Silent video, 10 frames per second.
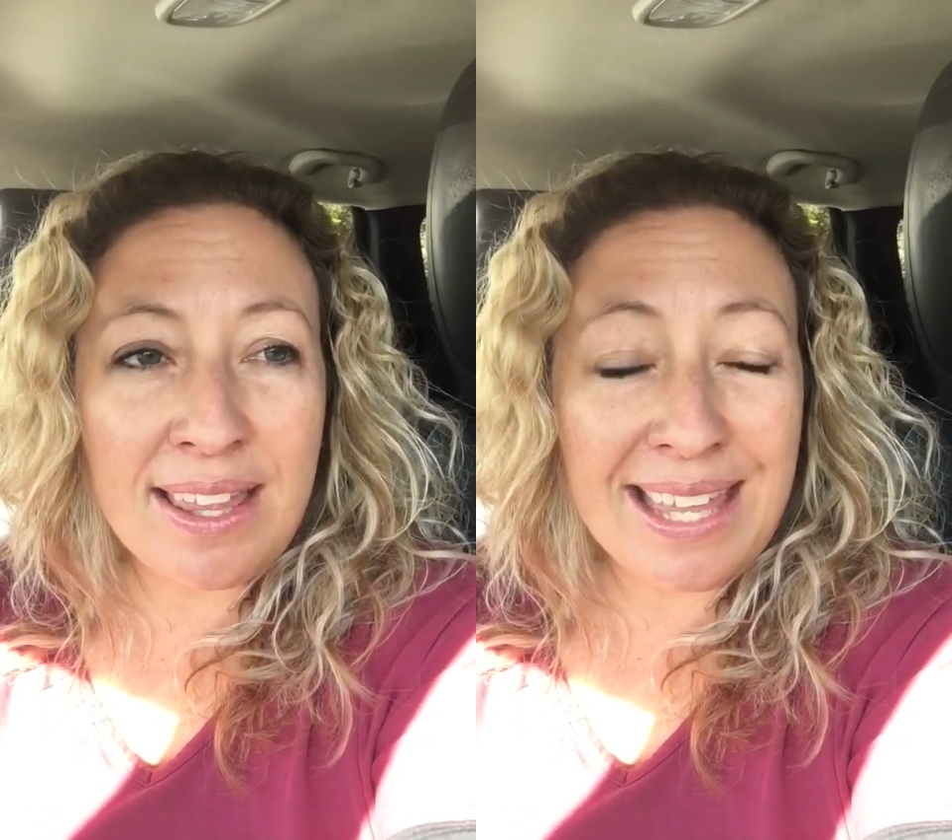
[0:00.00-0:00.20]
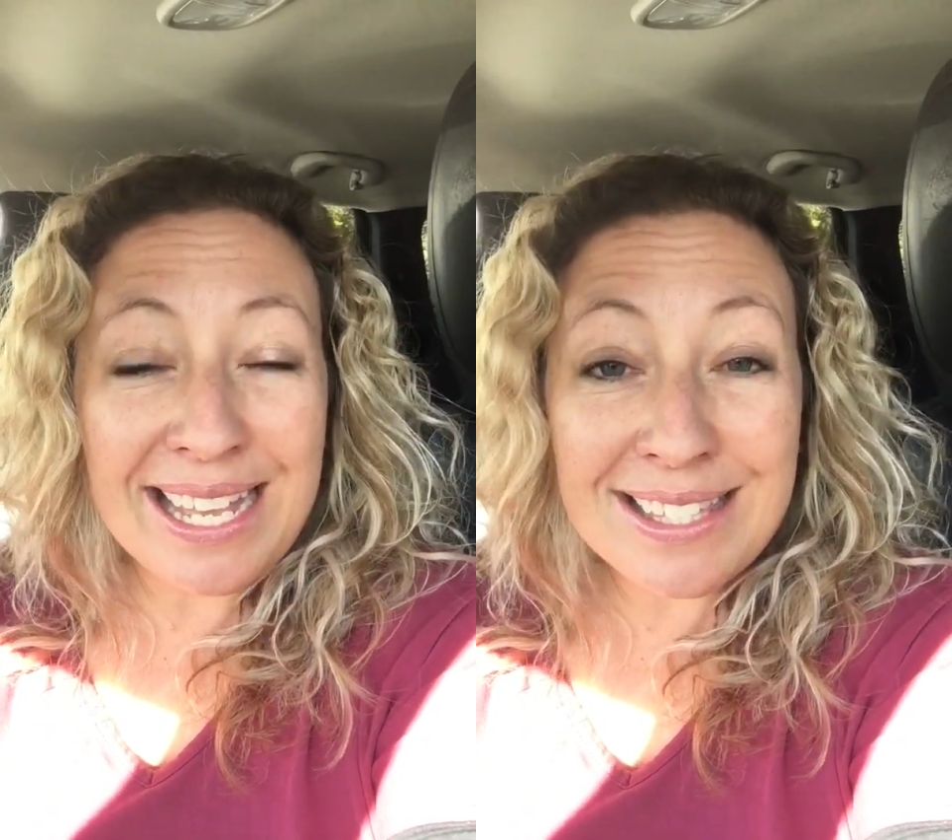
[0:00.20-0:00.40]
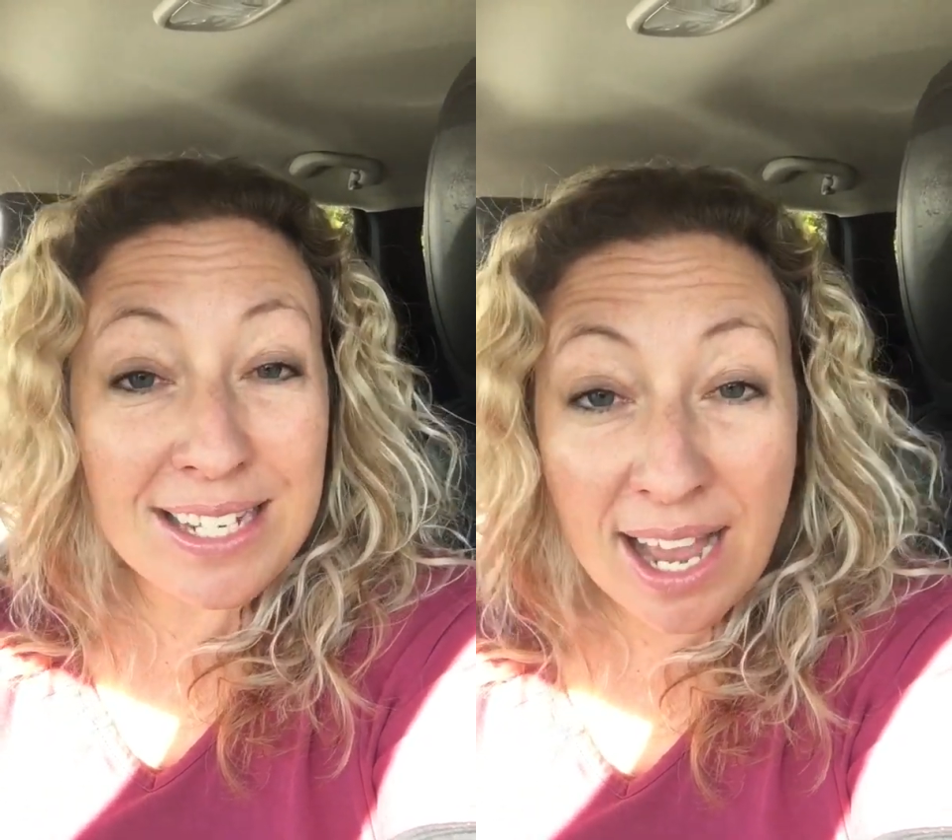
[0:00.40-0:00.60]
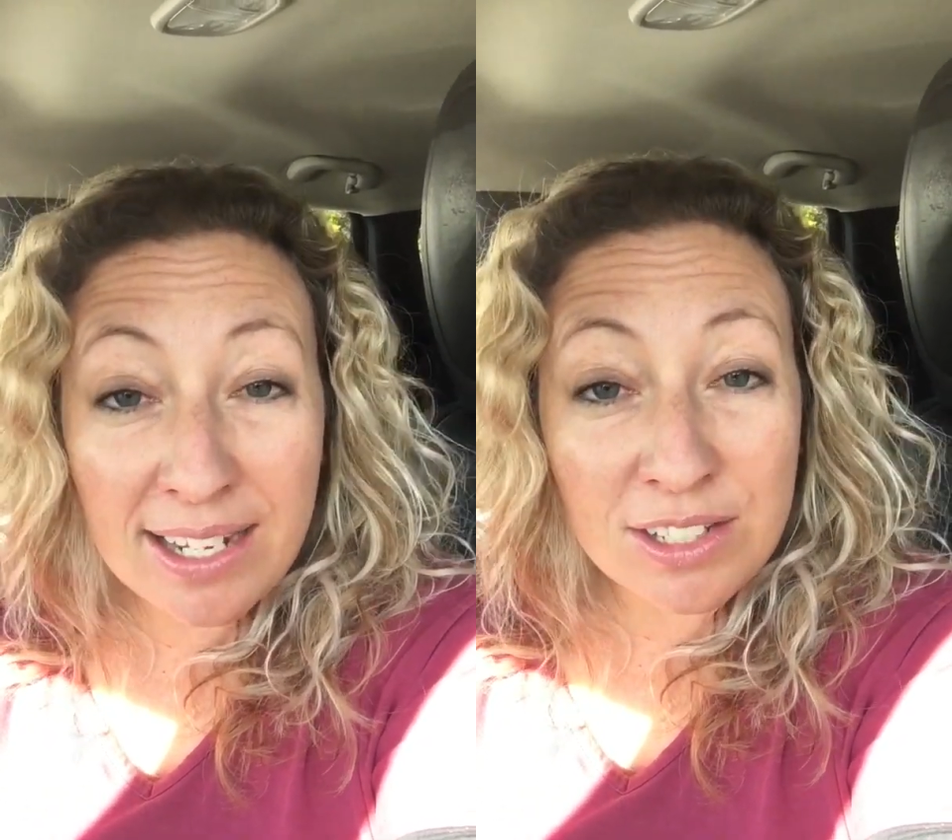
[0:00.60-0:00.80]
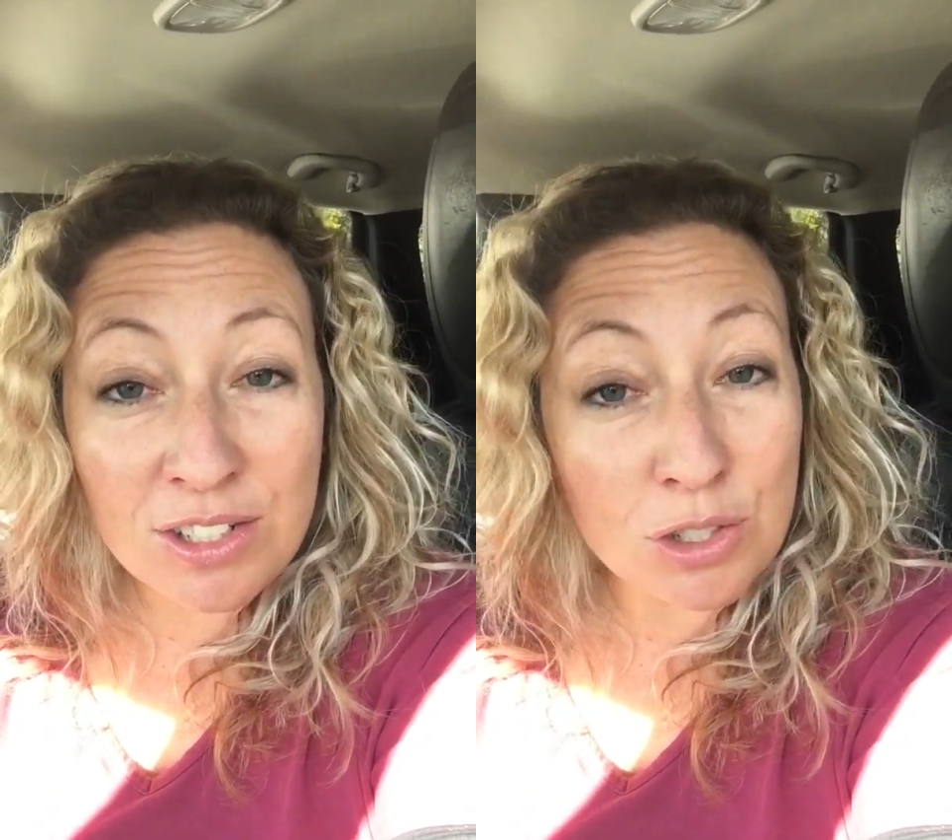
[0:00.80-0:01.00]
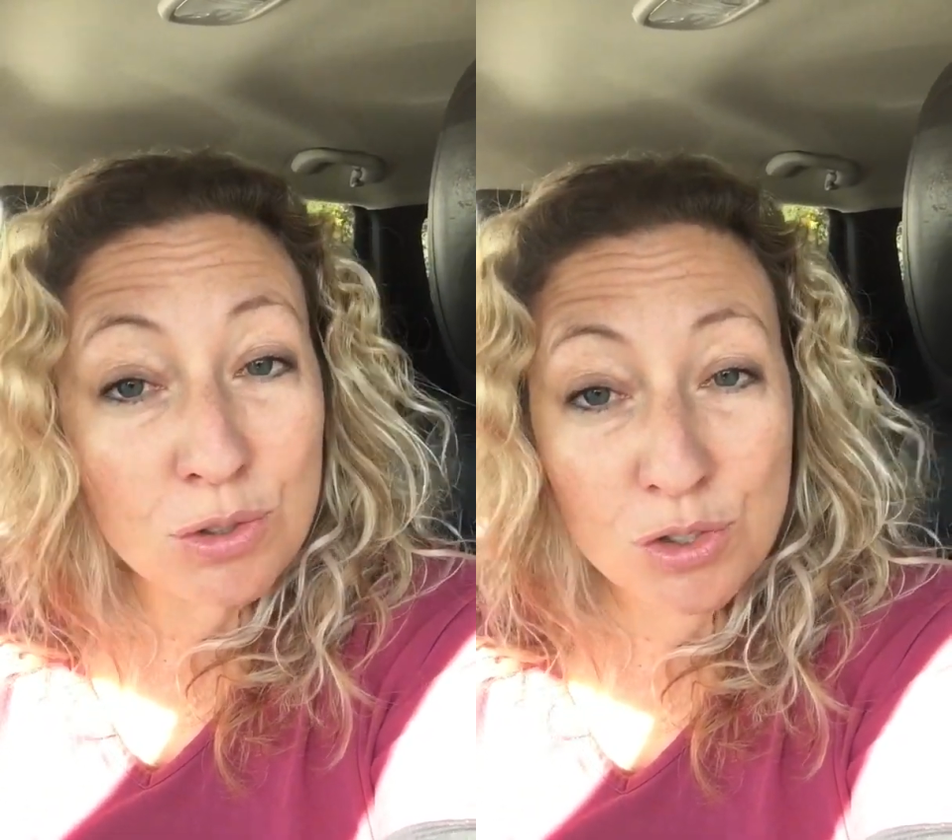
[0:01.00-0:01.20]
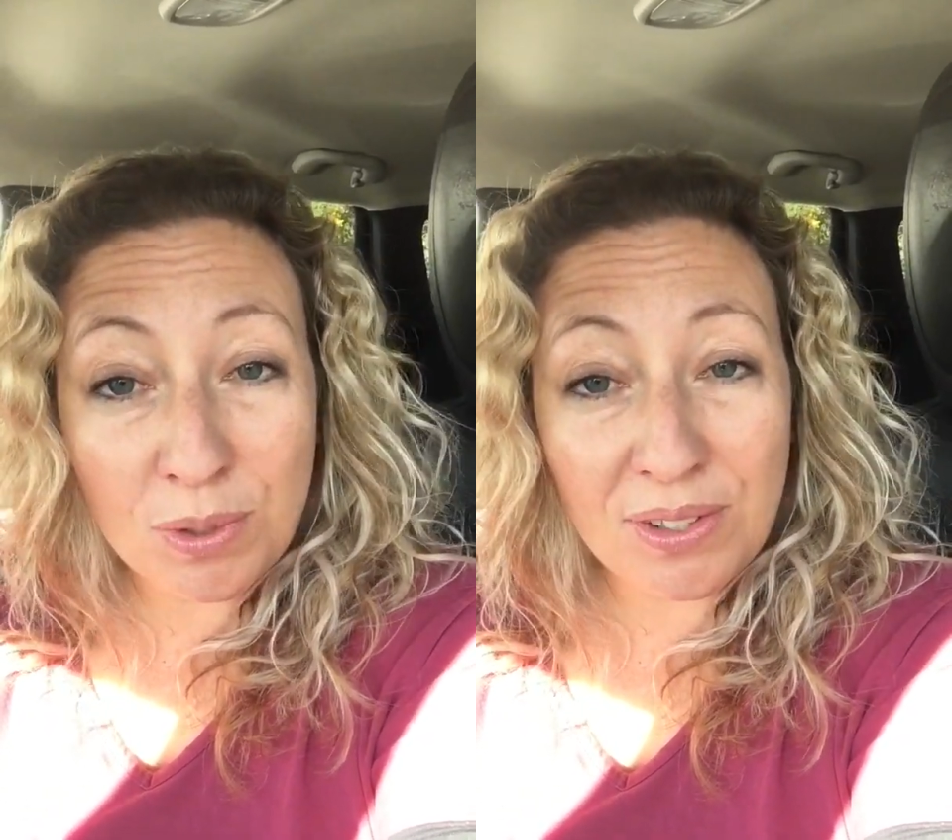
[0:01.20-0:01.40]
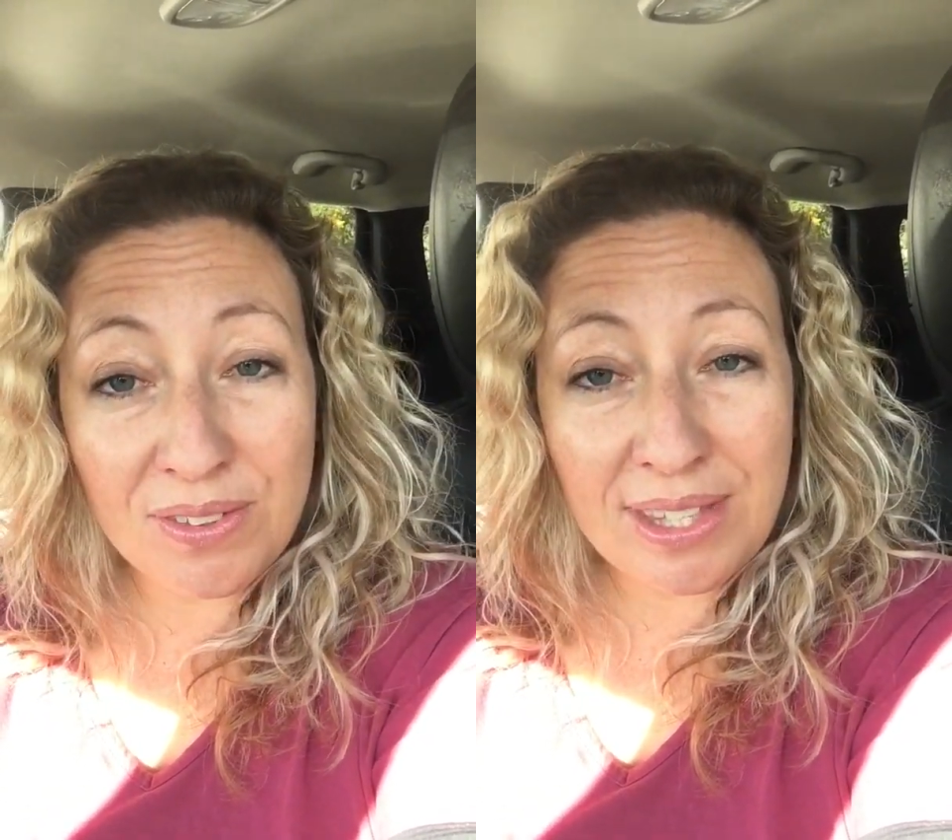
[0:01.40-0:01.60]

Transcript: That's not usual.